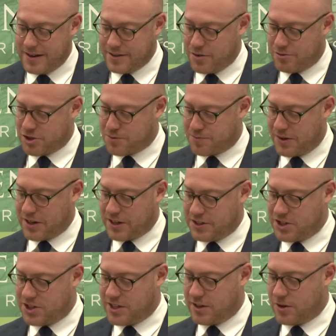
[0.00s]
the respondent
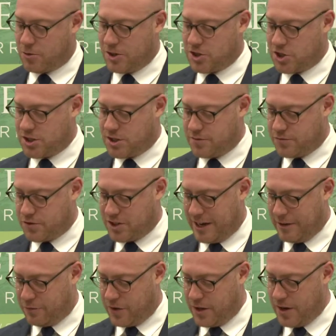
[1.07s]
considered questions of
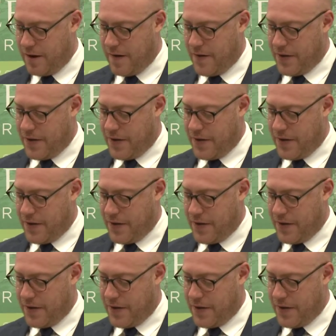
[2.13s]
safety,